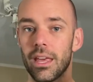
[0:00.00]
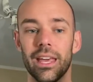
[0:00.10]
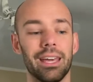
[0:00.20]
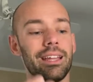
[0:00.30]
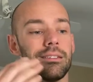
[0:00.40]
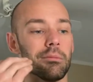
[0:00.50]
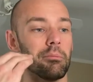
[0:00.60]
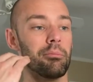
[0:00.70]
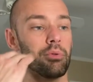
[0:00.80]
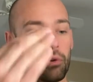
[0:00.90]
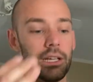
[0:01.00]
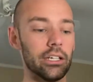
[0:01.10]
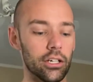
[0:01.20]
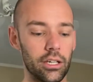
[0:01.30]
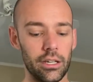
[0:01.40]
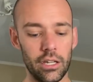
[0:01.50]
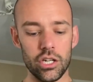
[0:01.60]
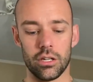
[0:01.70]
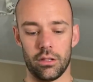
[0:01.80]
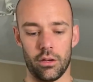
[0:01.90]
It is in pretty good
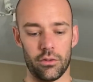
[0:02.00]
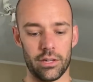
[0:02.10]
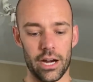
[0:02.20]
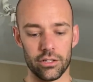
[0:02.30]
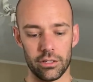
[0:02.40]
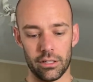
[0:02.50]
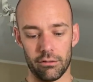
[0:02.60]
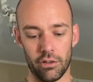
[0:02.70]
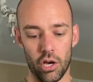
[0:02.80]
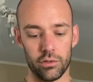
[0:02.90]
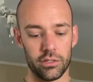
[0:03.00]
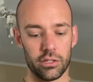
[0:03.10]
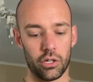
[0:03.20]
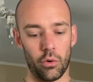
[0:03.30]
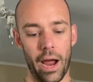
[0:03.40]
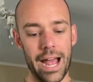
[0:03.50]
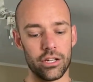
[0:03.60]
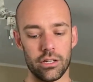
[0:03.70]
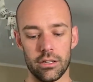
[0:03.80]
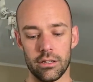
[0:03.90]
condition though. There's actually no
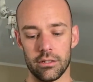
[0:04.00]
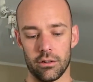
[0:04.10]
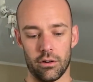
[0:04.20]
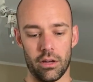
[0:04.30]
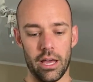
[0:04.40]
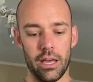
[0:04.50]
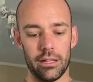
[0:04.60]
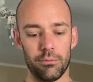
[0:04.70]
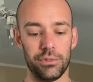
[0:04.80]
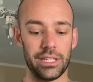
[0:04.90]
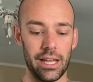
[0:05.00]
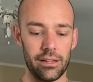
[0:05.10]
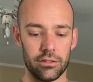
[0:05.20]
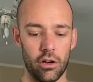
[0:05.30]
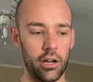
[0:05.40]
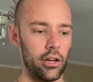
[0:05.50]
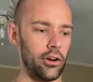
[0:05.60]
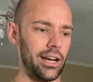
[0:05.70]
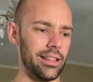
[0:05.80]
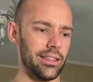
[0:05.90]
scratches or dents on it or
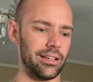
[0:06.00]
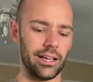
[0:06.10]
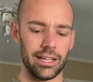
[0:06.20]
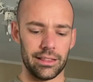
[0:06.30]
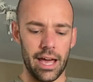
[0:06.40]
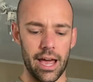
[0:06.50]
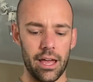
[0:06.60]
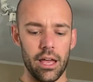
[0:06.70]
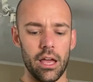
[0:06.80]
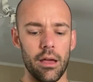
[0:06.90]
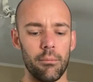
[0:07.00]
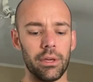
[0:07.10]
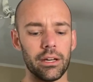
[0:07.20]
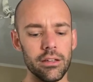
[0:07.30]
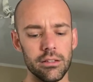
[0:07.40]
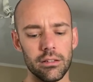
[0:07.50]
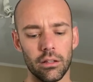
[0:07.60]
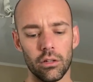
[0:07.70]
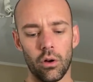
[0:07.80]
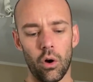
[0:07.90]
anything like that. Because it's a
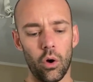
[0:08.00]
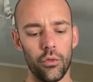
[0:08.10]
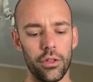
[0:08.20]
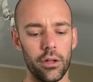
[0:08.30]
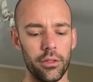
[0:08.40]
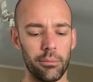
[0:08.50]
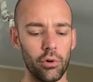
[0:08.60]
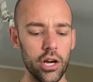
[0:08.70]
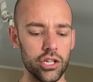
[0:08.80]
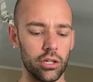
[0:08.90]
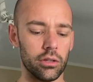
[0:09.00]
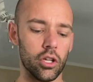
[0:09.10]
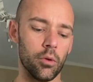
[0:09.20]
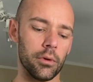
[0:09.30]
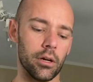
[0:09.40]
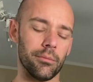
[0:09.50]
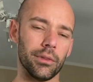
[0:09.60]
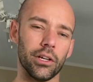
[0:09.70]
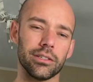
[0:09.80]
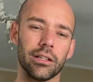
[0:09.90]
little old, the brushed aluminum
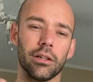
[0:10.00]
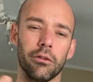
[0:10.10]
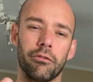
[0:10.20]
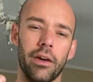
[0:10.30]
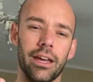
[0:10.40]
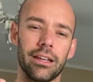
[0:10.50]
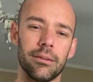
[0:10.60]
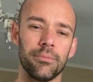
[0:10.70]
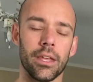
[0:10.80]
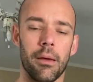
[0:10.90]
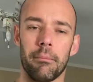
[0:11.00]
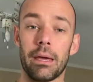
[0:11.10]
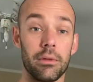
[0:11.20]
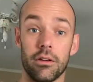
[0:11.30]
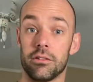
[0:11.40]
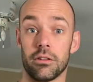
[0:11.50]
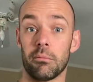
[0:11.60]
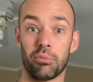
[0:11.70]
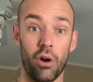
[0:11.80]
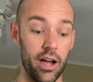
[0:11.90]
looks a little faded. Maybe there's some
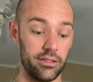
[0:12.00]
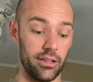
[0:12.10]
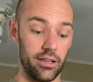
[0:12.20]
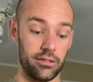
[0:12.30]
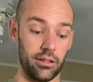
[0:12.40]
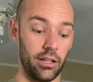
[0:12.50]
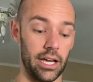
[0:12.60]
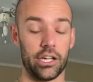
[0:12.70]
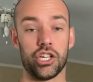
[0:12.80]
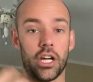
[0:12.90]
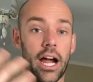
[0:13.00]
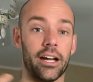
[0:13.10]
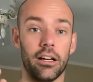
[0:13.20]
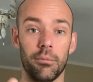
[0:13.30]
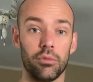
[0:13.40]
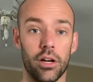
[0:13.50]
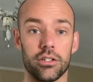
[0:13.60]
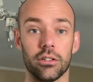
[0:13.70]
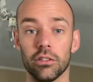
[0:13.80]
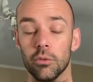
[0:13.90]
process to like shine up brushed
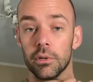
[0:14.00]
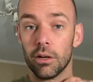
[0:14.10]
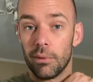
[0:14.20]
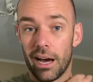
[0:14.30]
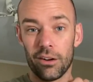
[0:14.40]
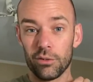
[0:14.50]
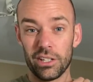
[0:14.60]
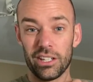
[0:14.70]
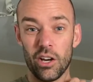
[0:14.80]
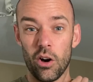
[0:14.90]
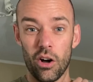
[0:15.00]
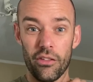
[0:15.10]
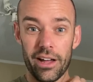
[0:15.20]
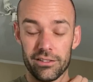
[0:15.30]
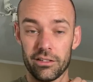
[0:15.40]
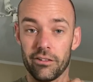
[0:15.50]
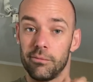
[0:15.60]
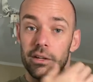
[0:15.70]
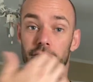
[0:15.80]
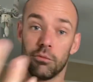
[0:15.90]
aluminum. I don't really know all that stuff,
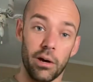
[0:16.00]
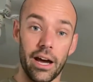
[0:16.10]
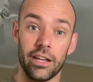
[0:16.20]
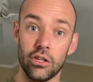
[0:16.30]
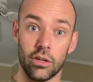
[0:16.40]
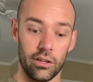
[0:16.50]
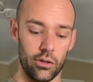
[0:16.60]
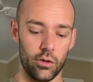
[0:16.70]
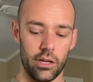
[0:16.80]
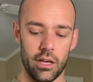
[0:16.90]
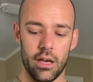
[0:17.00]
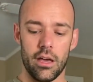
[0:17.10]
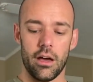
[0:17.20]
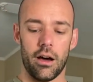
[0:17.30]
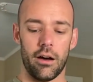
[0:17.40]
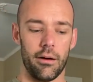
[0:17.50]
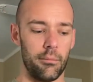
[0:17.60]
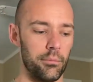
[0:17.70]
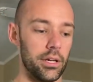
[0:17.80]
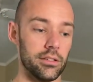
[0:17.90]
but if you buy it, you can do it.
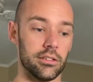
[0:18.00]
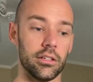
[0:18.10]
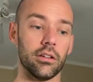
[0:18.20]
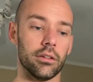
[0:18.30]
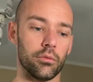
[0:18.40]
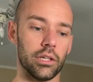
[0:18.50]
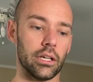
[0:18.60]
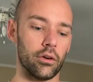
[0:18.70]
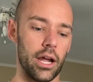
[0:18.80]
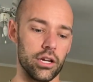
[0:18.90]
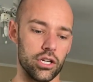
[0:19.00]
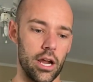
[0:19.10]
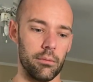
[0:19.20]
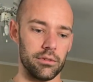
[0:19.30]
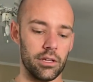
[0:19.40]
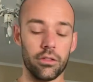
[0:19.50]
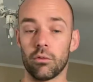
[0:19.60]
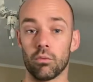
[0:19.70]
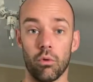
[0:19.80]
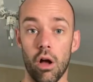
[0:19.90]
But it's still in really great shape. There's
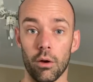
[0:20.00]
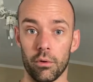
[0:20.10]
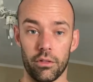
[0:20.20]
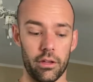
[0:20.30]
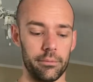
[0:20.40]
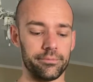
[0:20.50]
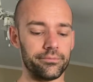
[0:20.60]
nothing wrong with it.